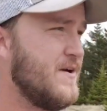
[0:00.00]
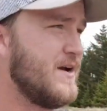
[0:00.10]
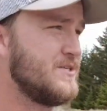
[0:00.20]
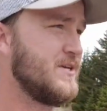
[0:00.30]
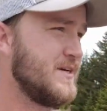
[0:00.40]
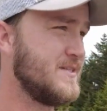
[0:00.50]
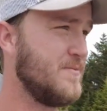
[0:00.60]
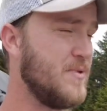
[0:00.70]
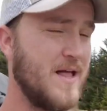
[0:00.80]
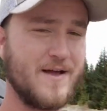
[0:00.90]
Actually, I see a
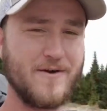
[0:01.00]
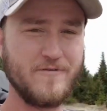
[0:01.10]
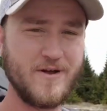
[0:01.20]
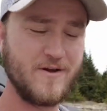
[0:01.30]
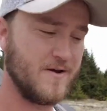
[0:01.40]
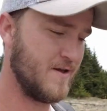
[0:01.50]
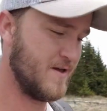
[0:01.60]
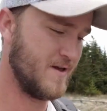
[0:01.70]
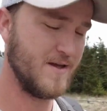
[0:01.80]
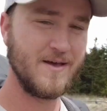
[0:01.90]
plaque over here.
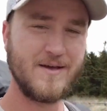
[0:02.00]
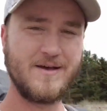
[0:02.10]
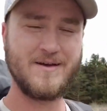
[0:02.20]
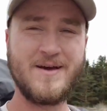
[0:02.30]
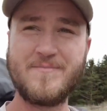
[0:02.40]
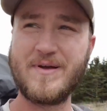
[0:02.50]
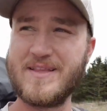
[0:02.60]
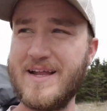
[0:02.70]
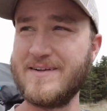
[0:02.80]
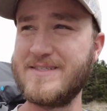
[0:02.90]
I bet
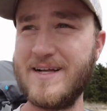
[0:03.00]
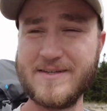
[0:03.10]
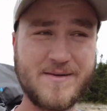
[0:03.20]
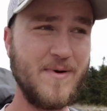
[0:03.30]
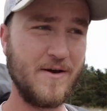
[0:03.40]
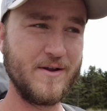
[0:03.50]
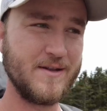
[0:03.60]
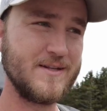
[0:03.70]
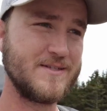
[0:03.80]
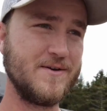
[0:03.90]
that'll tell us about it.
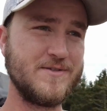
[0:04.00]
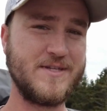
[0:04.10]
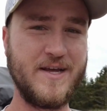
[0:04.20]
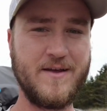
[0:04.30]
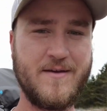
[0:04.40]
Let's go see.